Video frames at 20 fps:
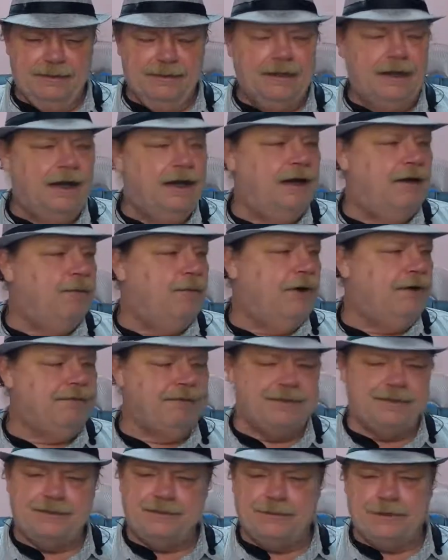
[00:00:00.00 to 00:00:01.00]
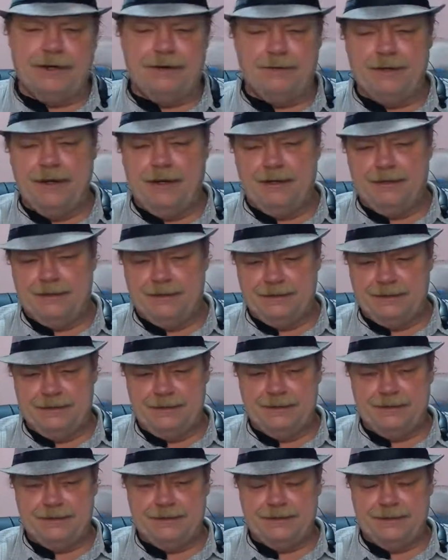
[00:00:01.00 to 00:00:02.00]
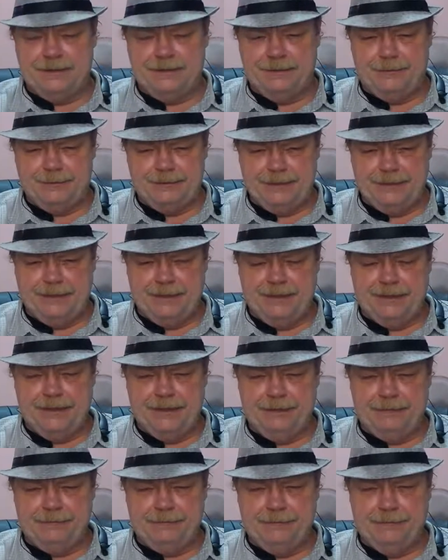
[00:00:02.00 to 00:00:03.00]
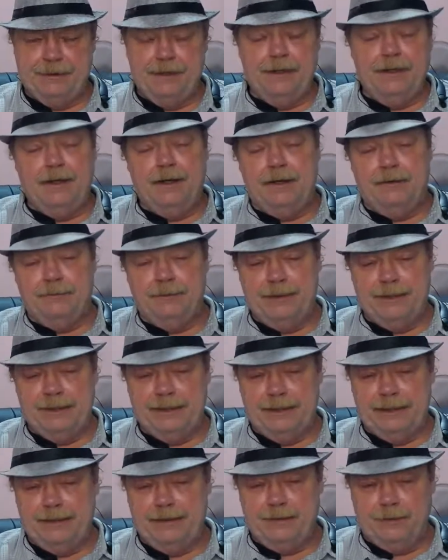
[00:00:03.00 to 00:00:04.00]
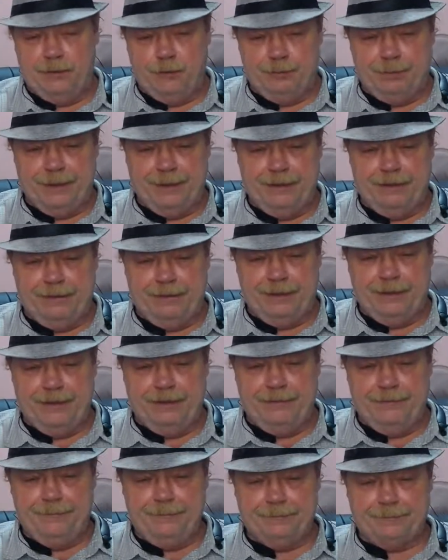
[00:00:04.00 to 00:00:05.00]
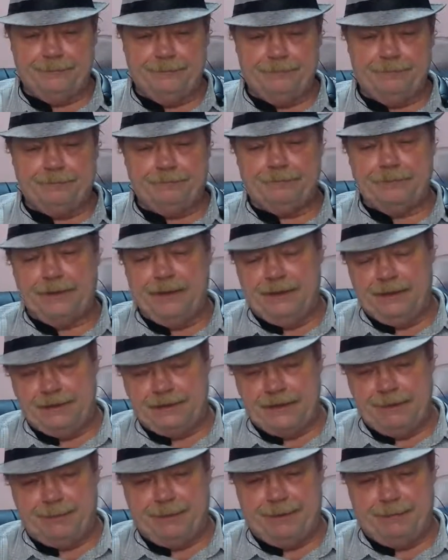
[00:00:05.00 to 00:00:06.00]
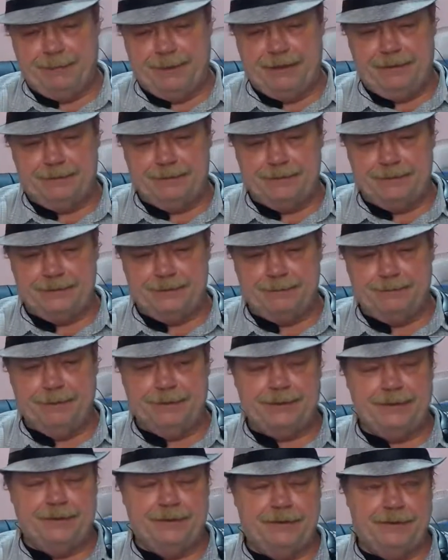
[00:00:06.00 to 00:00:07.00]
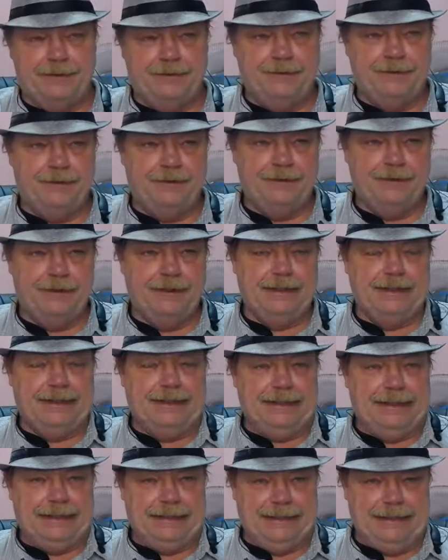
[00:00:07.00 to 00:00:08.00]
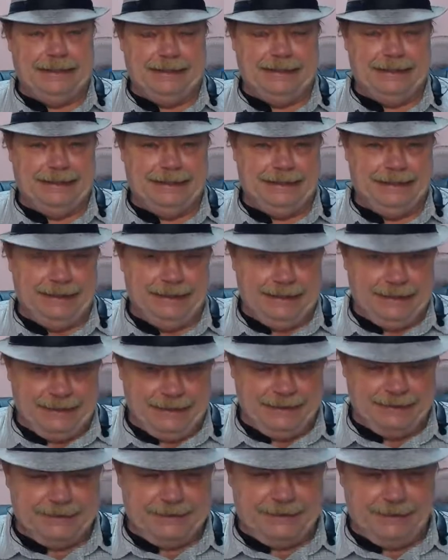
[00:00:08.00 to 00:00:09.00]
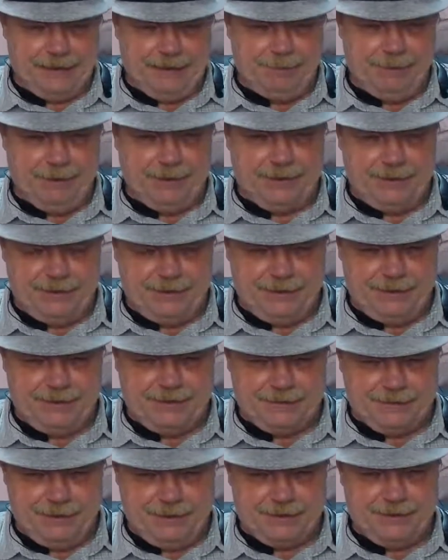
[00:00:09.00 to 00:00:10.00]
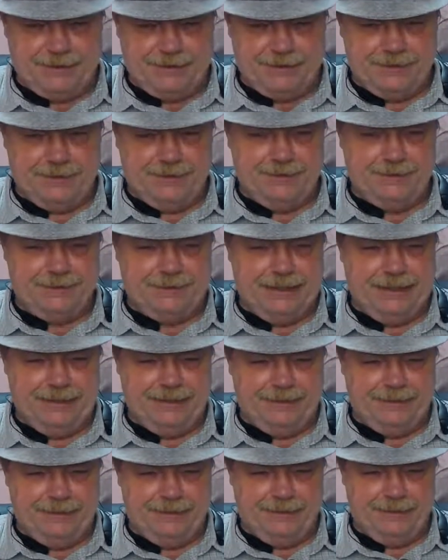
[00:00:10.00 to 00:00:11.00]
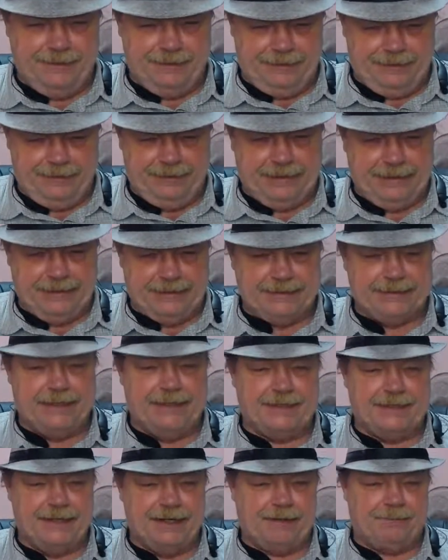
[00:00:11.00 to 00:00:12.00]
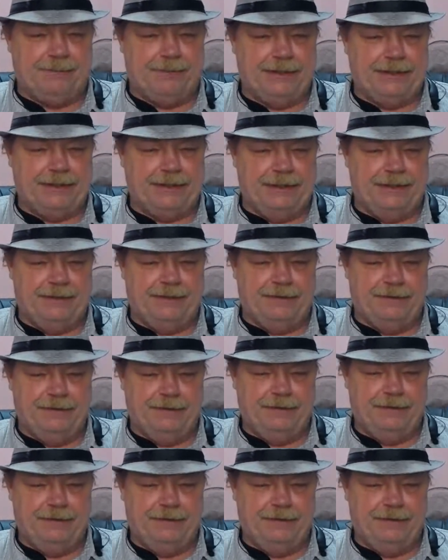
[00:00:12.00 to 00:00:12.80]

Wherever Sorrel Gardens is, there was a really neat open area when it's up in the mountains, but there is a couple of construction zones, and there is a checkpoint there